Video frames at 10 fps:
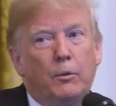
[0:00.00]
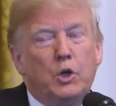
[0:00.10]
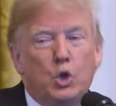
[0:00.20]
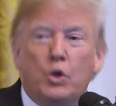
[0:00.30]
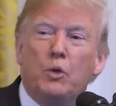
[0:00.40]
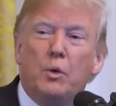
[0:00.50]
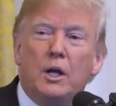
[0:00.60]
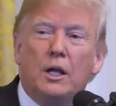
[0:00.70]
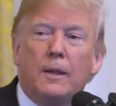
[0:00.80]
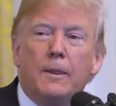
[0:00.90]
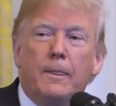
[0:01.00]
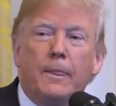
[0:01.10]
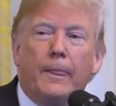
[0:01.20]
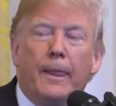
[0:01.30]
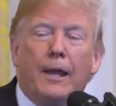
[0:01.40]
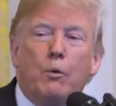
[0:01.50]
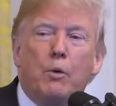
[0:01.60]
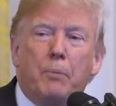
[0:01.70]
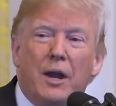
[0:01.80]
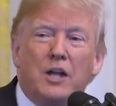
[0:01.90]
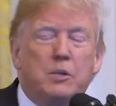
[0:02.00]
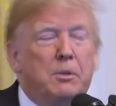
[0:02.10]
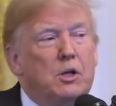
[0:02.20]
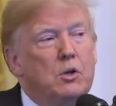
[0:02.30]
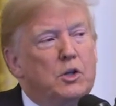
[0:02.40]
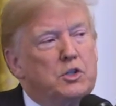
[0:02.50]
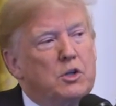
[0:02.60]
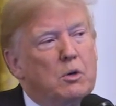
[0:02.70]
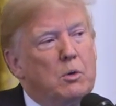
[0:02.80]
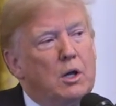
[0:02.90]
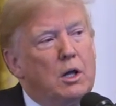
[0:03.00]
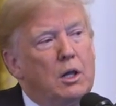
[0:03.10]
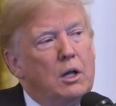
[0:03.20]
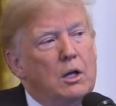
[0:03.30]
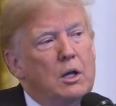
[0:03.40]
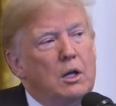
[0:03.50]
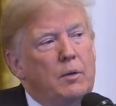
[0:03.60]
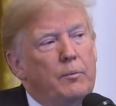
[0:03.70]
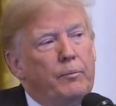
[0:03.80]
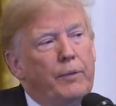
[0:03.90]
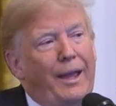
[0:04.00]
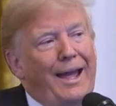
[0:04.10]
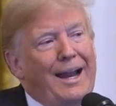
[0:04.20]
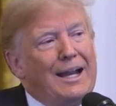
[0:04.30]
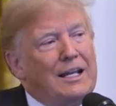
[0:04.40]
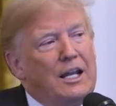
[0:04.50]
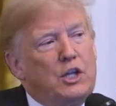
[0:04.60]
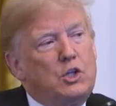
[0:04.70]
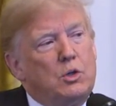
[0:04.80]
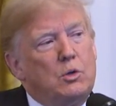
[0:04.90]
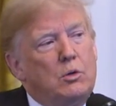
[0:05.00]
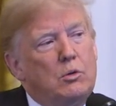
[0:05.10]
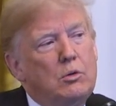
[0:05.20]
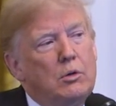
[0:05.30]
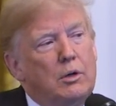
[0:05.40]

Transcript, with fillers: We're doing well, and we're proud to be doing so well. And I'd like to